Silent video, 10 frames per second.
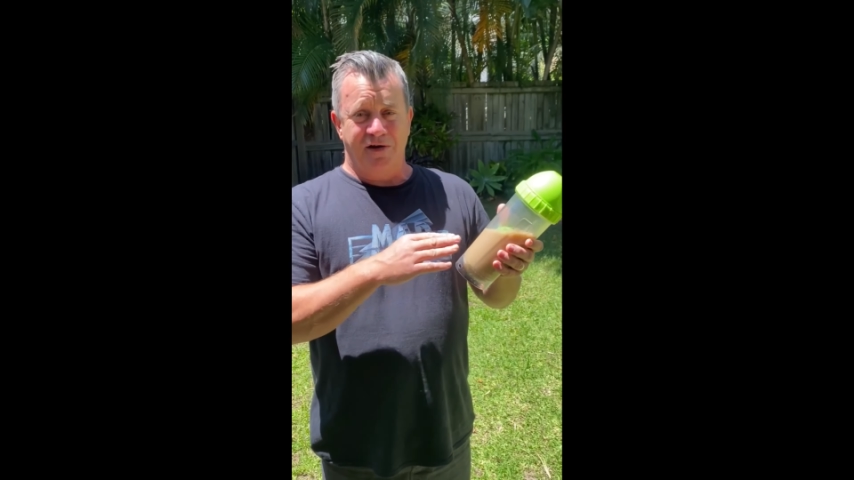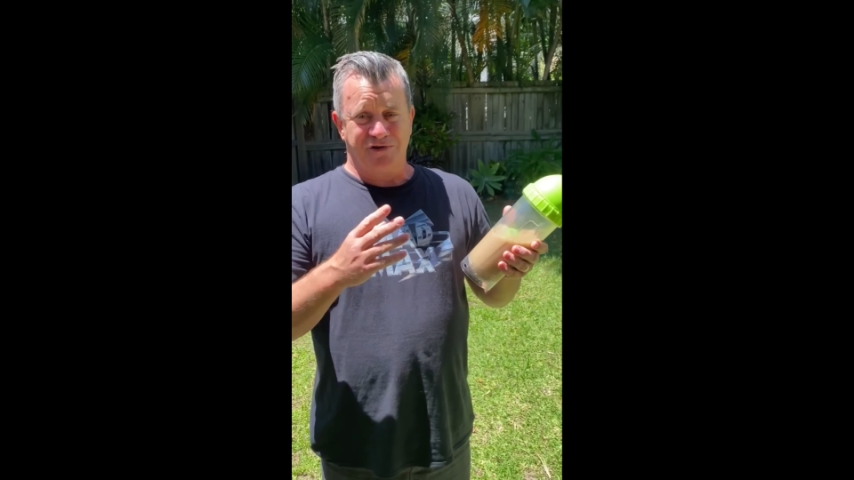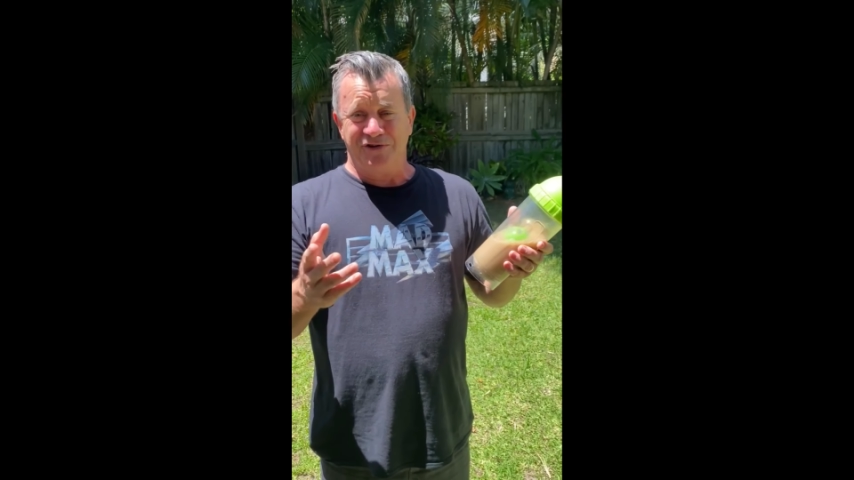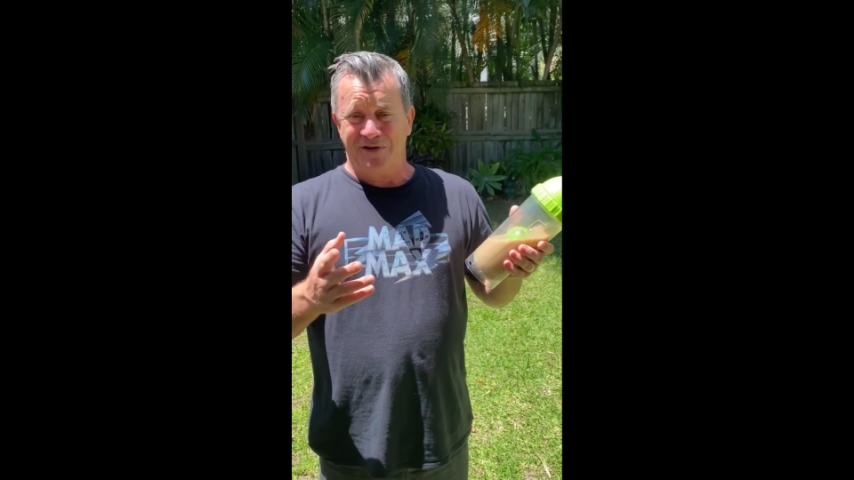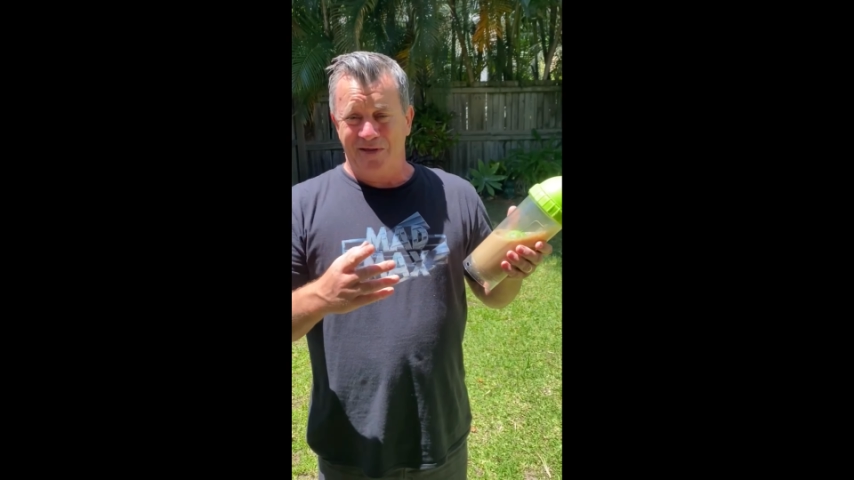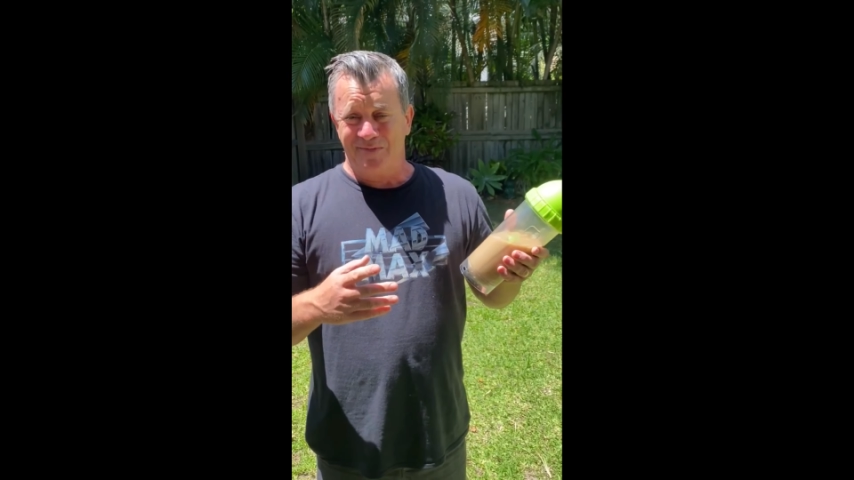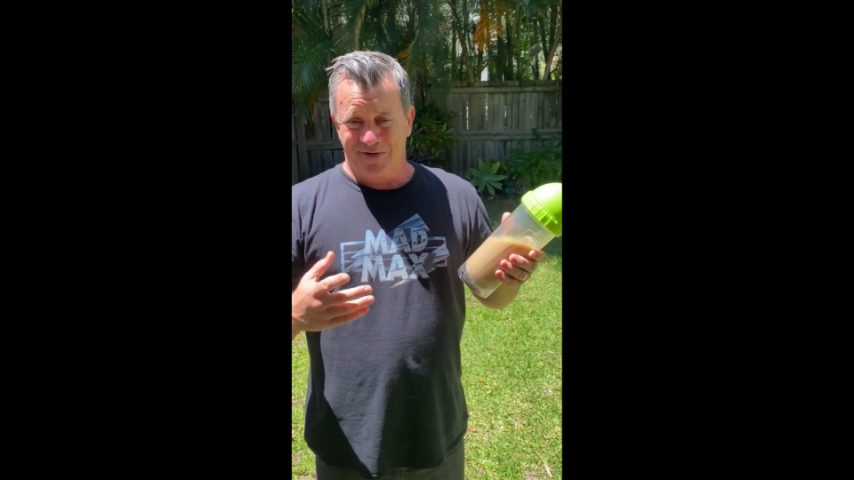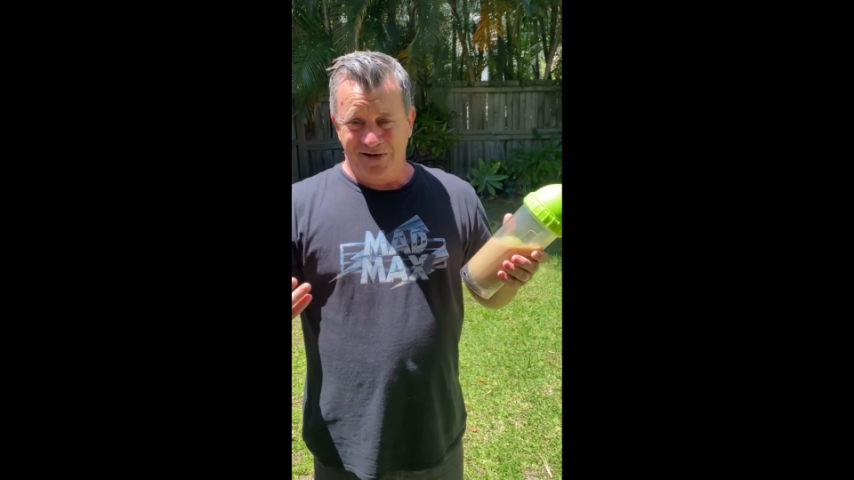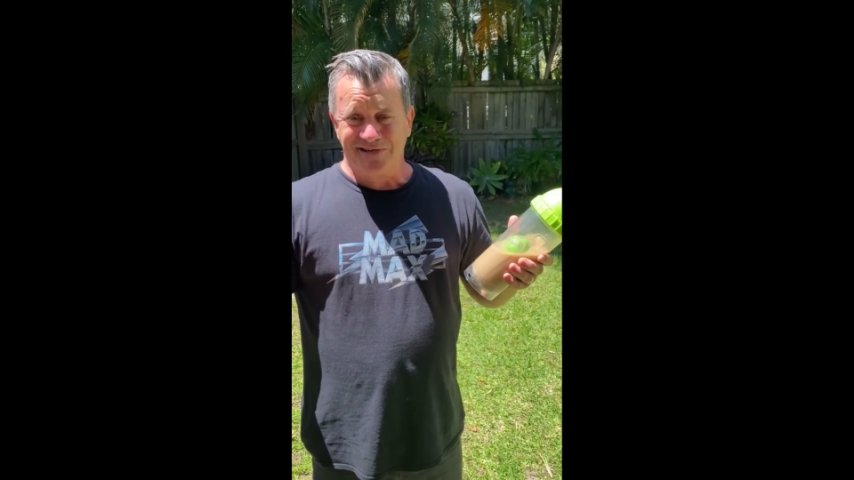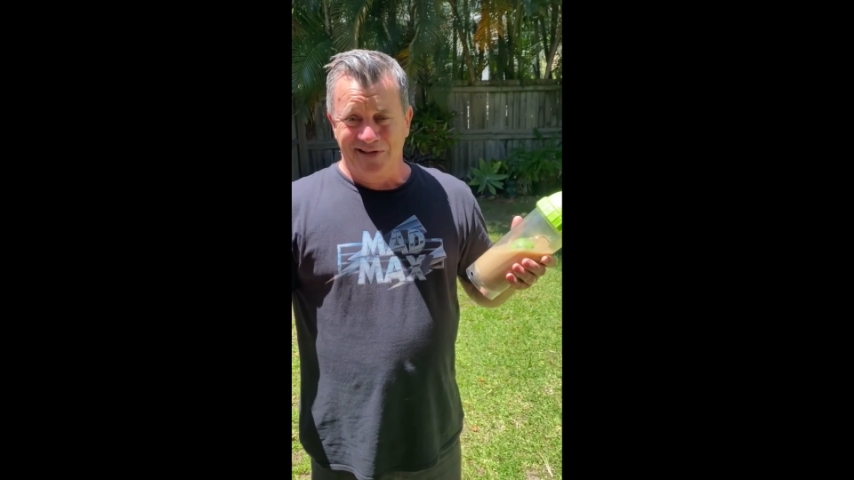and I should know the
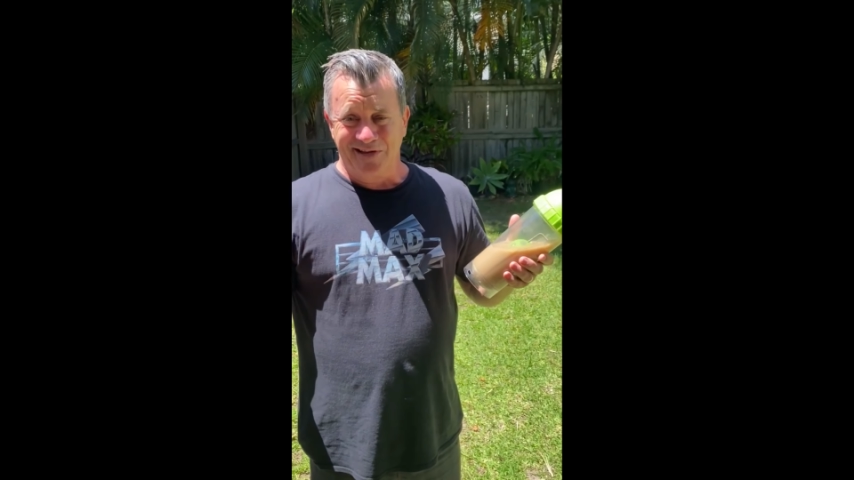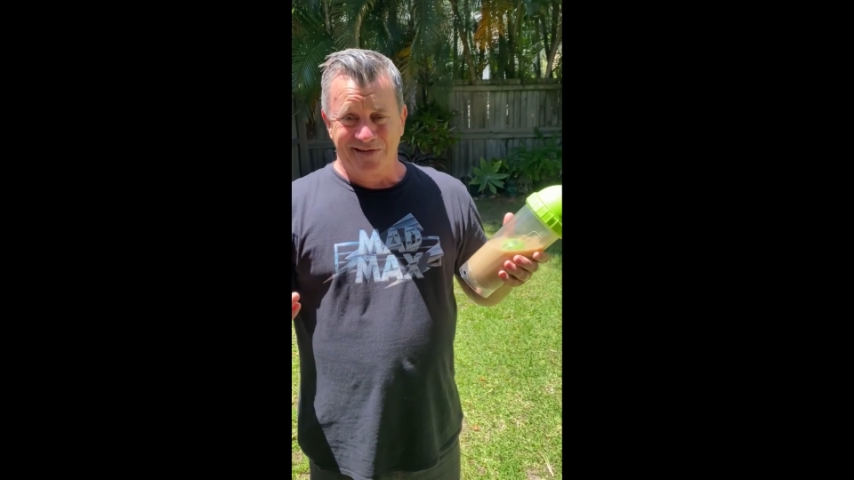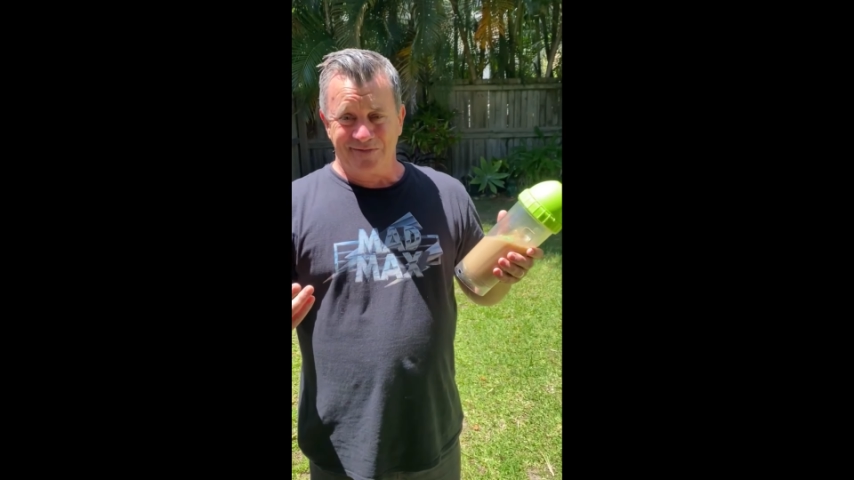price, I think